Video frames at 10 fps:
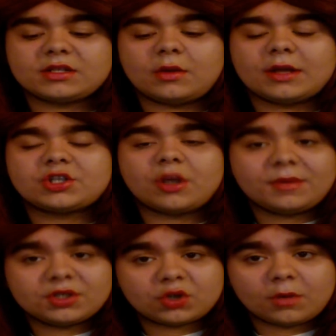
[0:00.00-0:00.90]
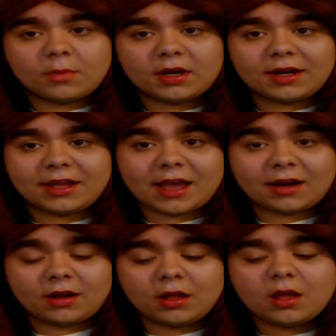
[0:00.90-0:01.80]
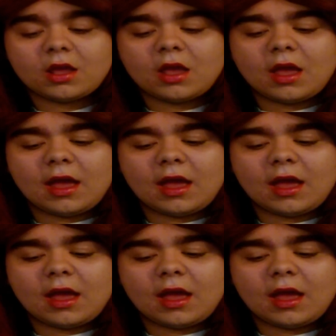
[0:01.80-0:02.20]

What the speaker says: also at Shoppers Drug Mart in Canada,